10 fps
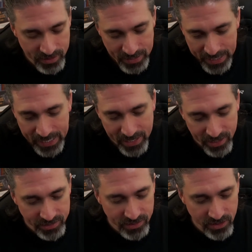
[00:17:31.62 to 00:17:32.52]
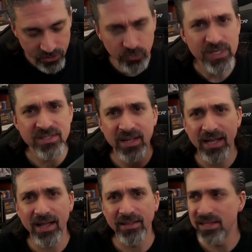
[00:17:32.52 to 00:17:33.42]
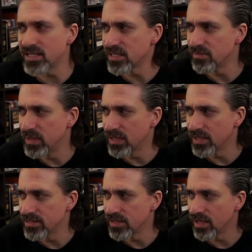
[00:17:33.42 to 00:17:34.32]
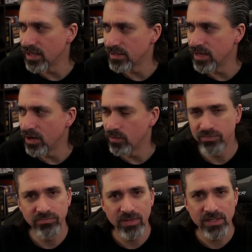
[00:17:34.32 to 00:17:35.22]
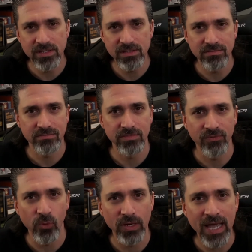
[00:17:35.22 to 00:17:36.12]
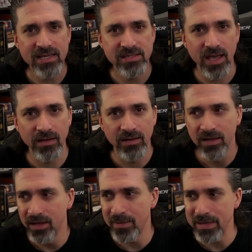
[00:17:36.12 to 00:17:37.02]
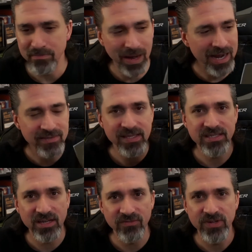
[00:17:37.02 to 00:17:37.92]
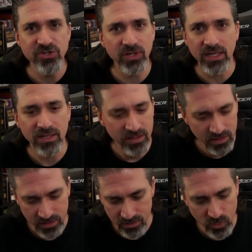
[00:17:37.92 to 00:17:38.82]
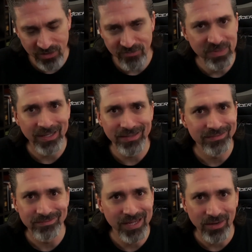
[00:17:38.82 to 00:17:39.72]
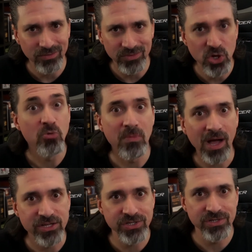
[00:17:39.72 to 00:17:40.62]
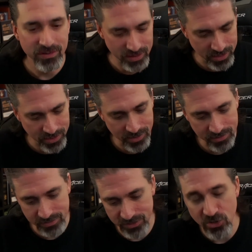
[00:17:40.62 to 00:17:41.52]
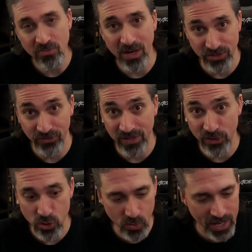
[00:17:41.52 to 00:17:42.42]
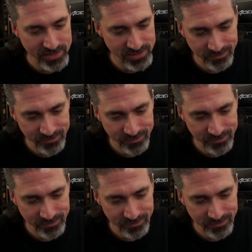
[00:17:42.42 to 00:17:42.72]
And the reason that I got this is because, you know, it's the 4K set. I mean, buying these individually would have been, you know, too much in the US.